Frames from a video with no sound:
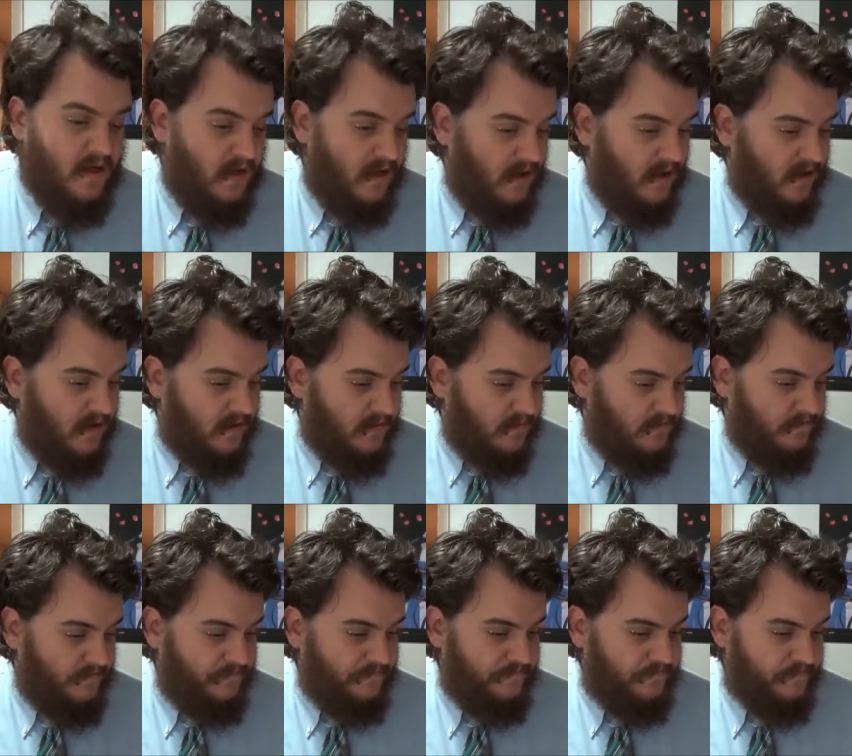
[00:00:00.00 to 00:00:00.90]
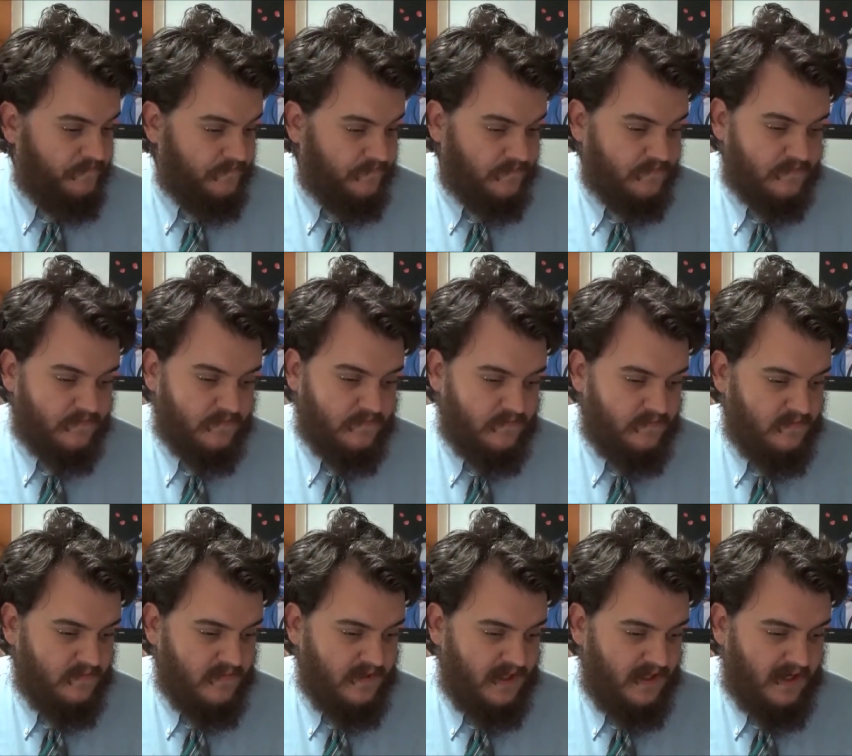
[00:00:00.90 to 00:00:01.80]
I
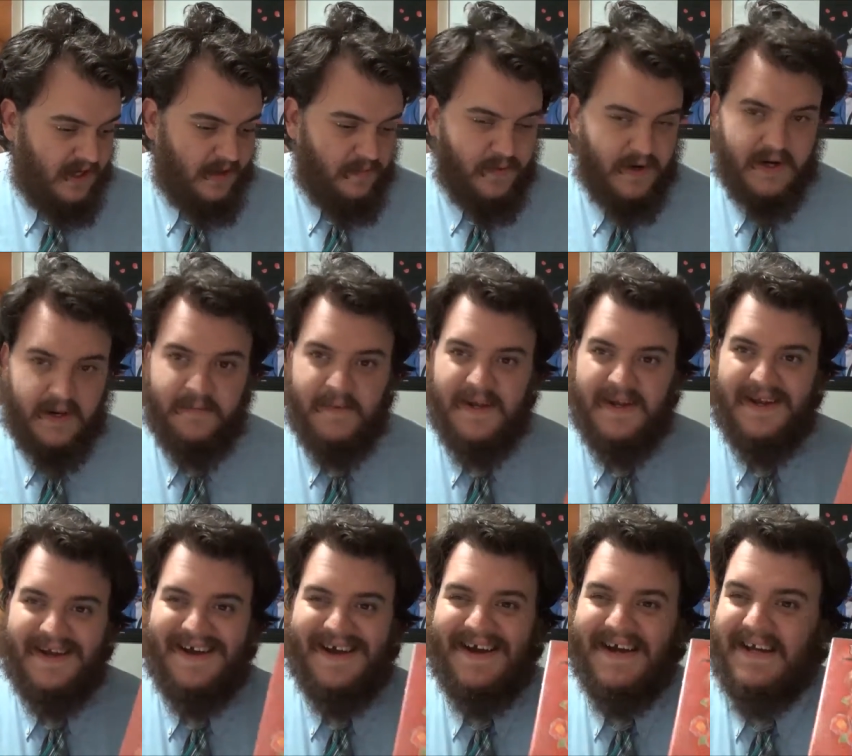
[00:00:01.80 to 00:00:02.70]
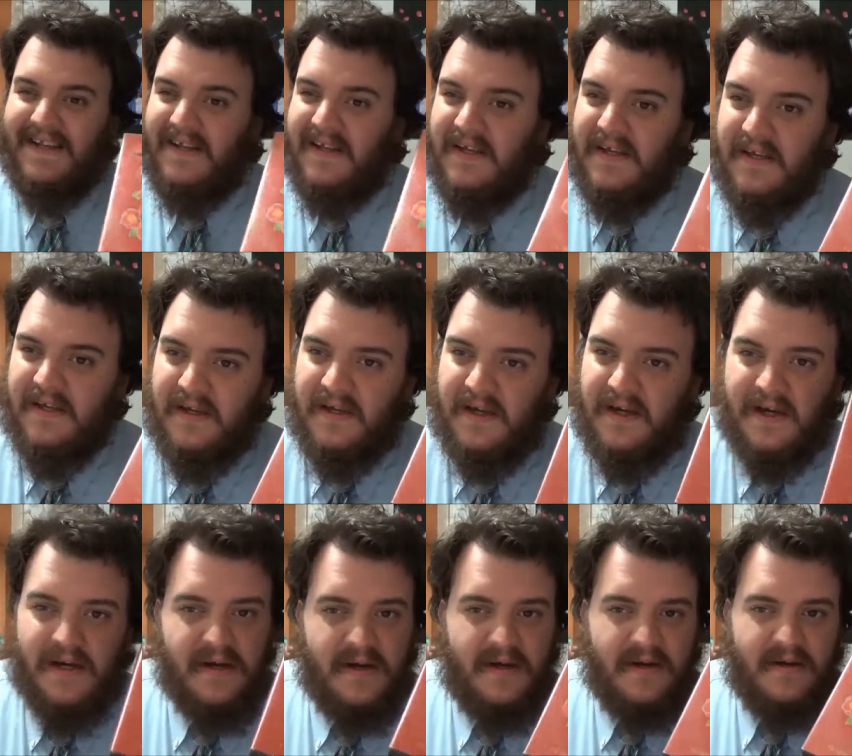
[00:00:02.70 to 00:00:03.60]
recommend it highly.
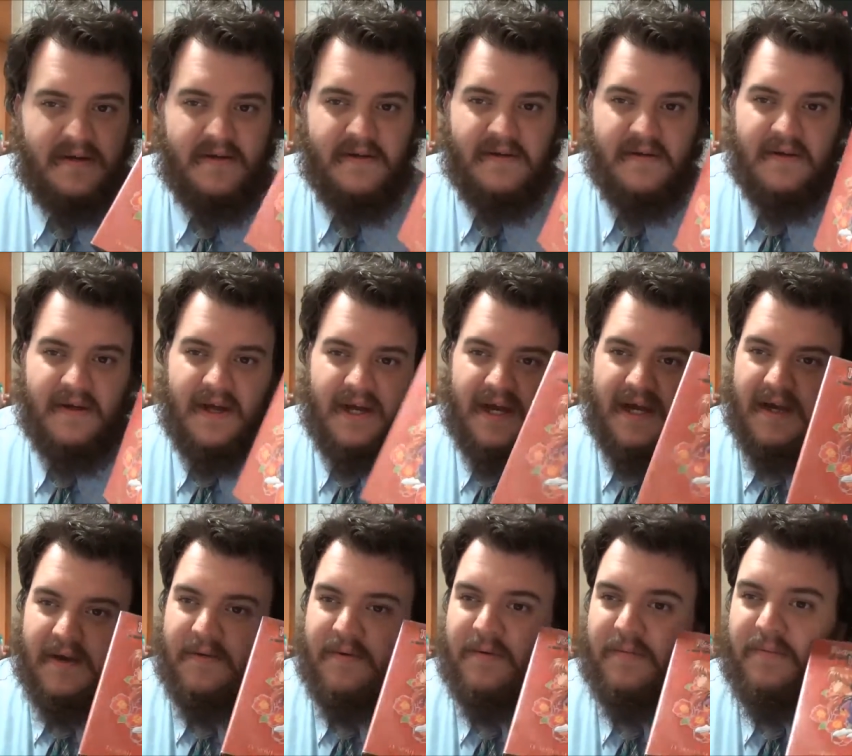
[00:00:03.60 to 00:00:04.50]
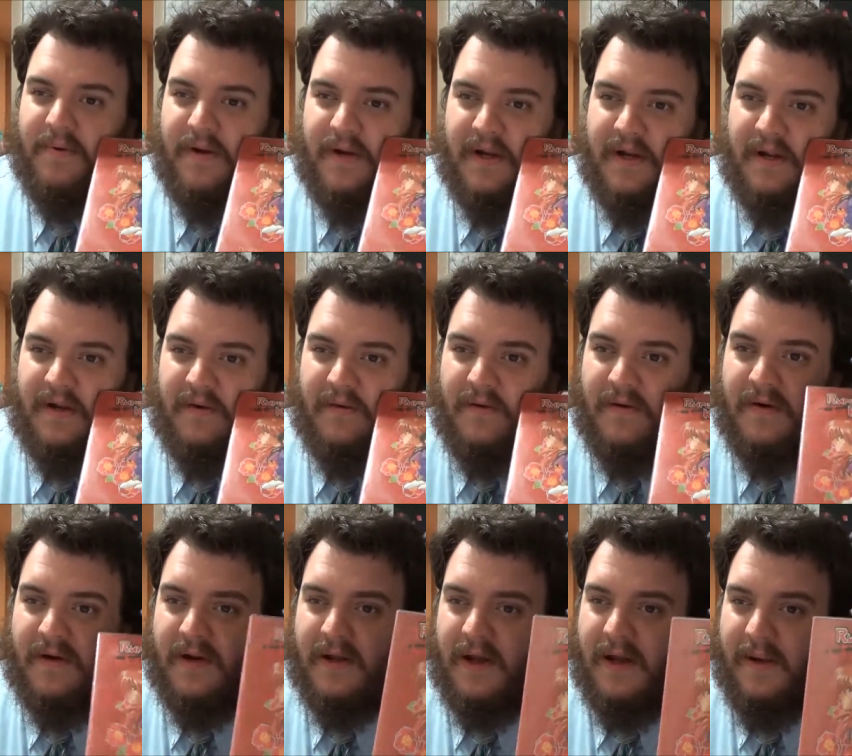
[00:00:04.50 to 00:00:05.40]
I would put it
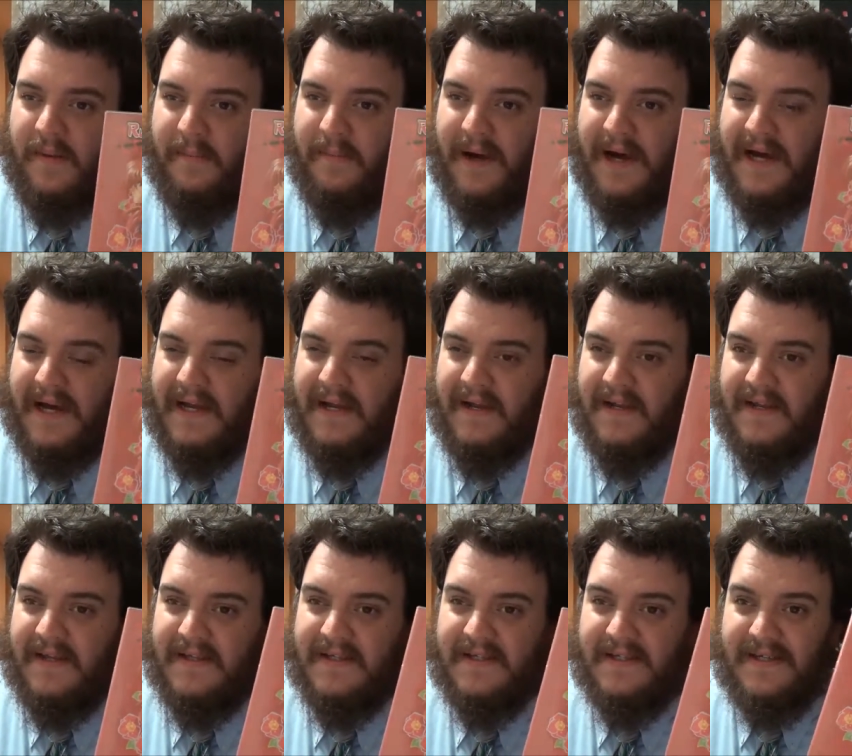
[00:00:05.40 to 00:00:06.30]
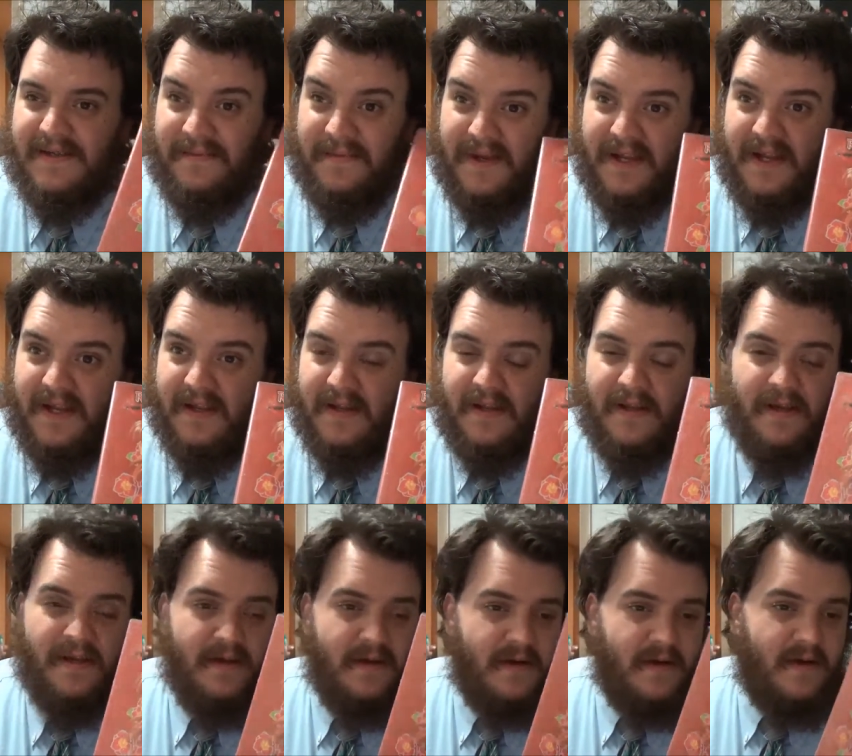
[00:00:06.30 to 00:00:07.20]
on a buy list
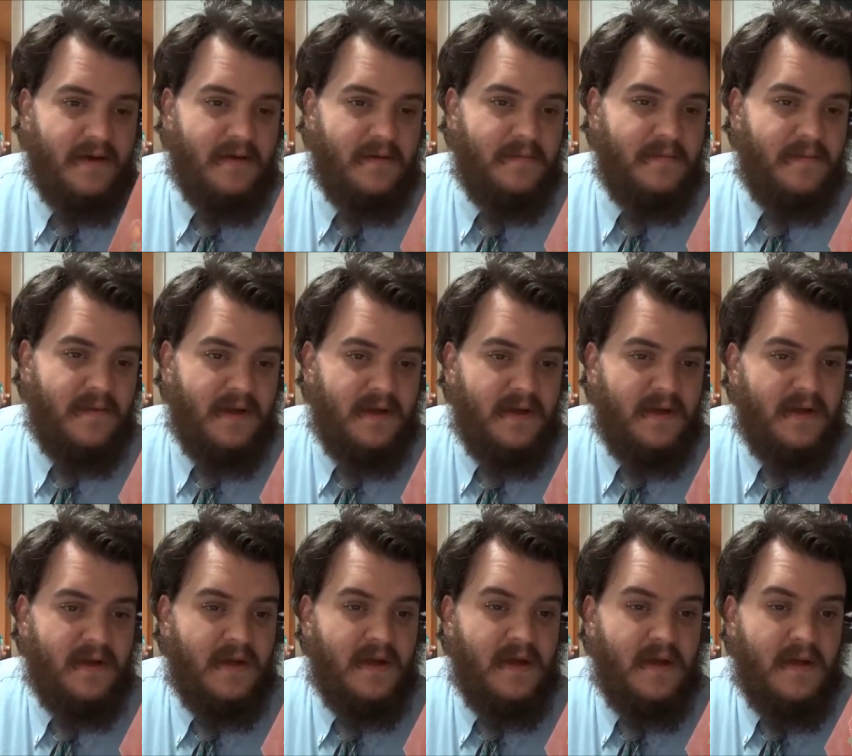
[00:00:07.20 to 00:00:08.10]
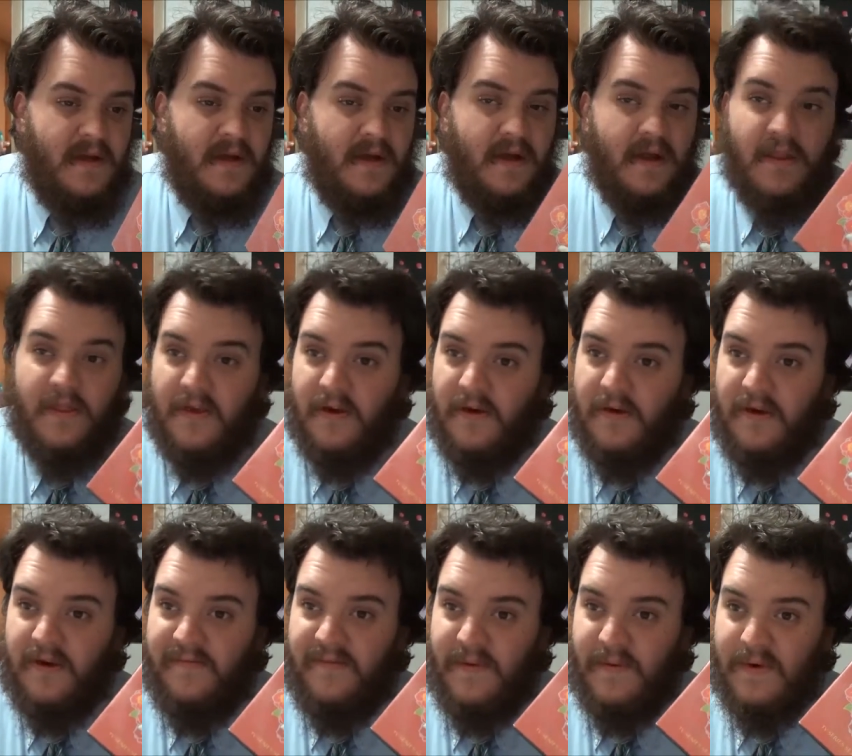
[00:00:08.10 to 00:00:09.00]
immediately. Though
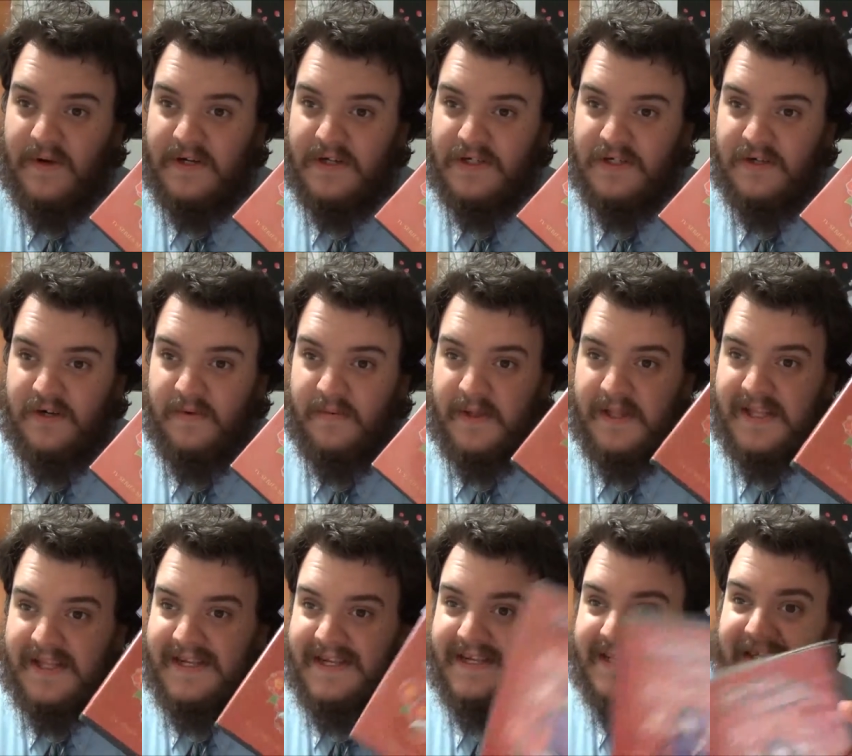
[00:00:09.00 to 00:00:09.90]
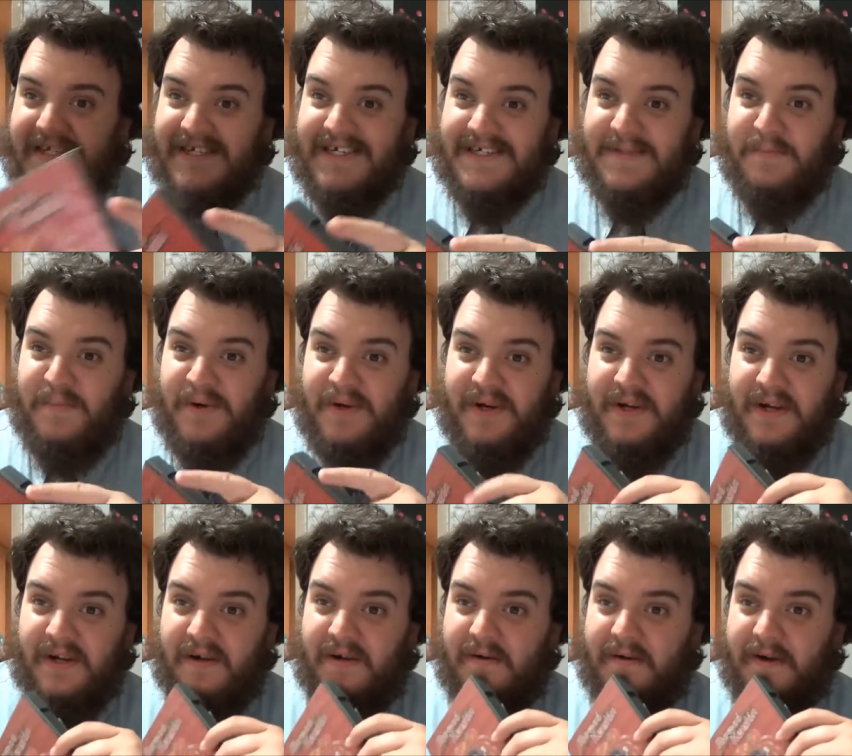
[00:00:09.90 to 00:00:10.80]
if you want to stream it, they did just put
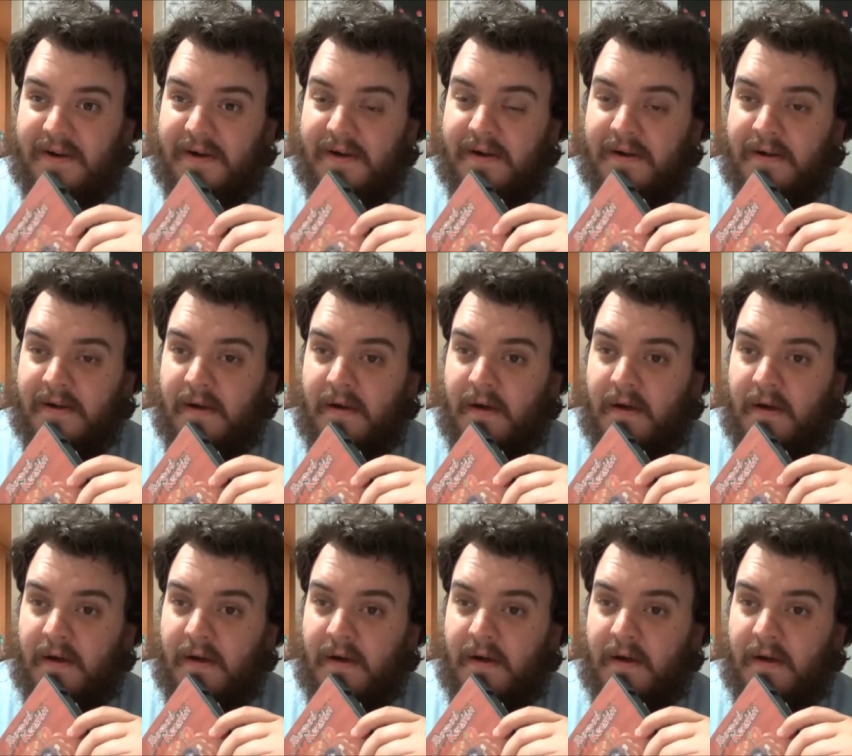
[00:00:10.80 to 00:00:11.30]
it on